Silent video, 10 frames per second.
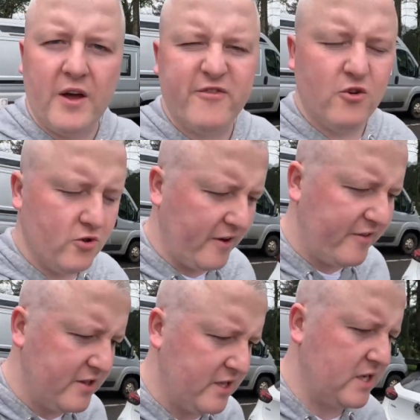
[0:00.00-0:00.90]
of a few
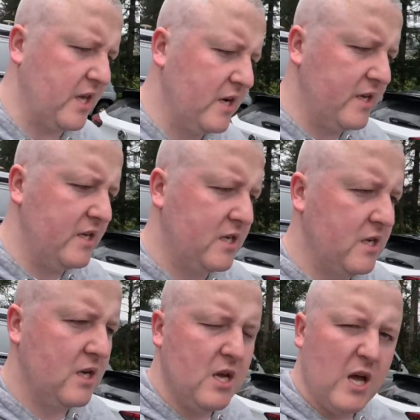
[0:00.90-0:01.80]
different distilleries
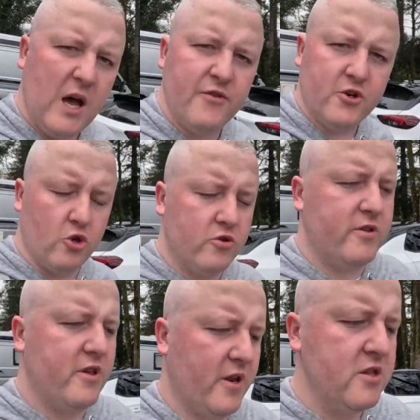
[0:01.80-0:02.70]
and they're good,
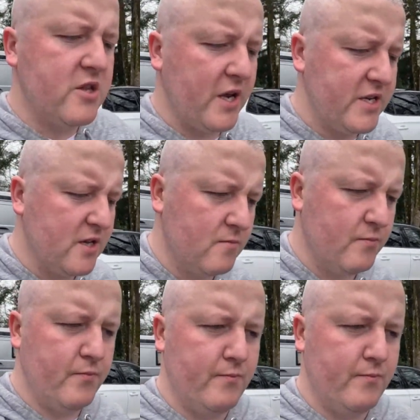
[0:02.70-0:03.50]
they're interesting,